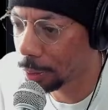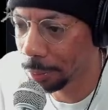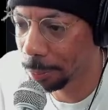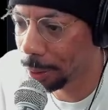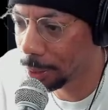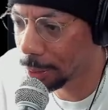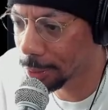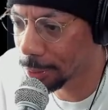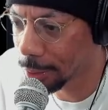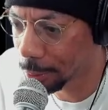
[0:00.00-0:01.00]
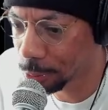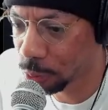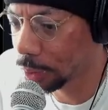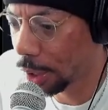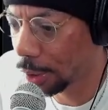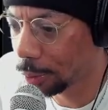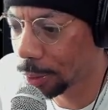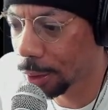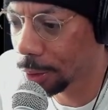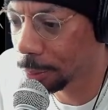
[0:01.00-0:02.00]
Polygon snuck up to $1
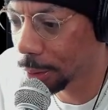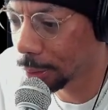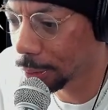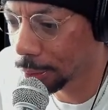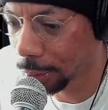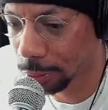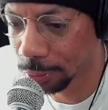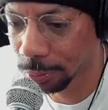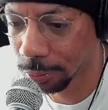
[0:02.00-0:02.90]
without anybody looking at it.